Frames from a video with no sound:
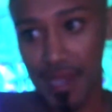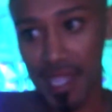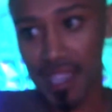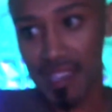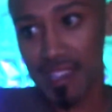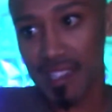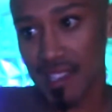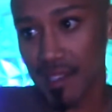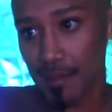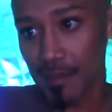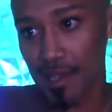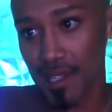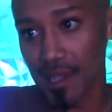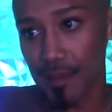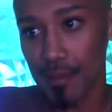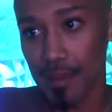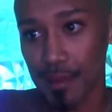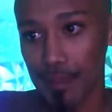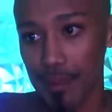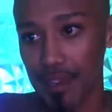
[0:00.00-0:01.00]
I super,
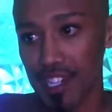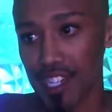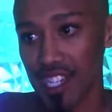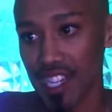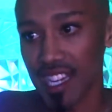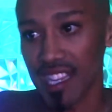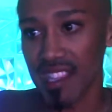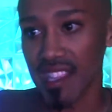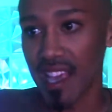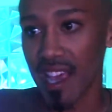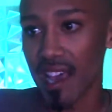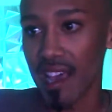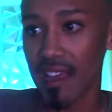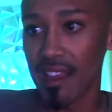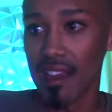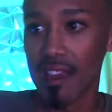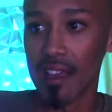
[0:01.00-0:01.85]
super appreciate that.